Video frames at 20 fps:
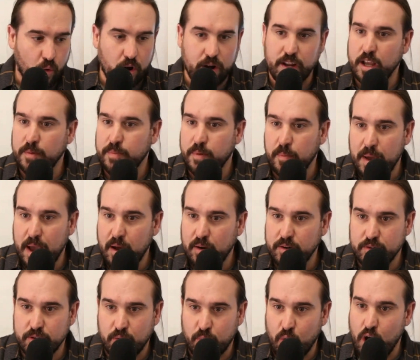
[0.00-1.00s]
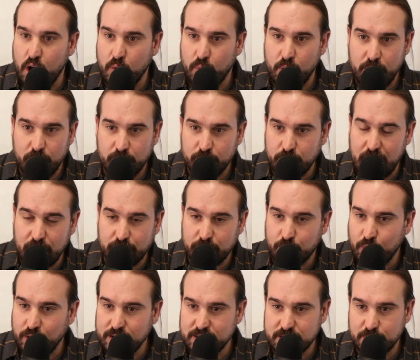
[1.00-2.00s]
running up a mountain the wrong way without
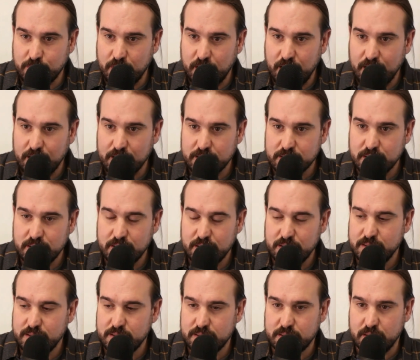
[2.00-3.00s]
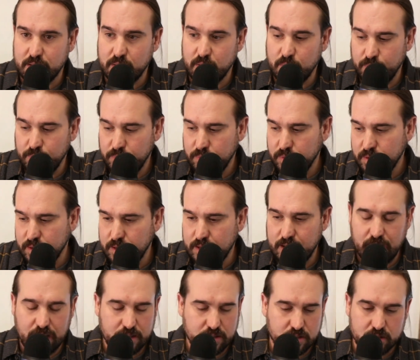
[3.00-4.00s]
the right supplies. So
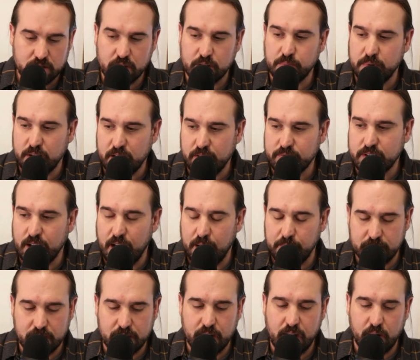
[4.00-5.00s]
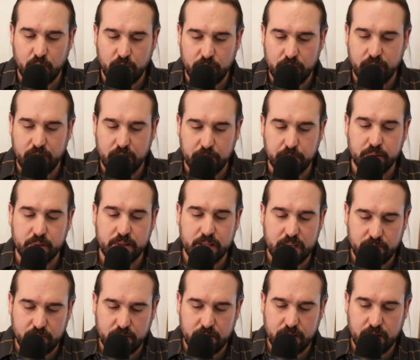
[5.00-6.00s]
yeah, it just took me enough time to not only
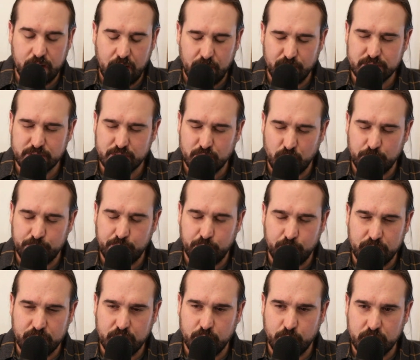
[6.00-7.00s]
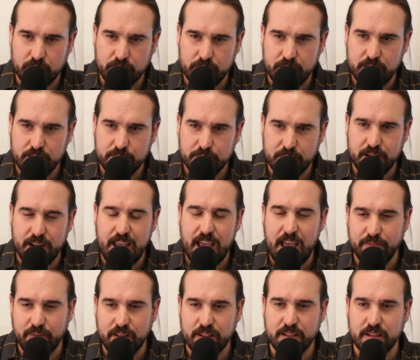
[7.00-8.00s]
believe in it. I was sold pretty quickly, but
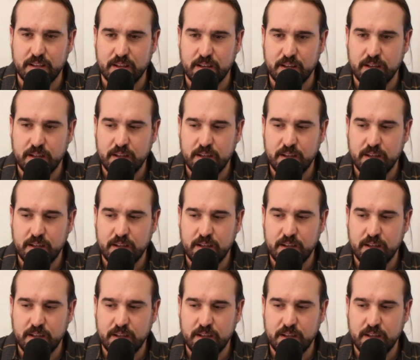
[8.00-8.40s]
having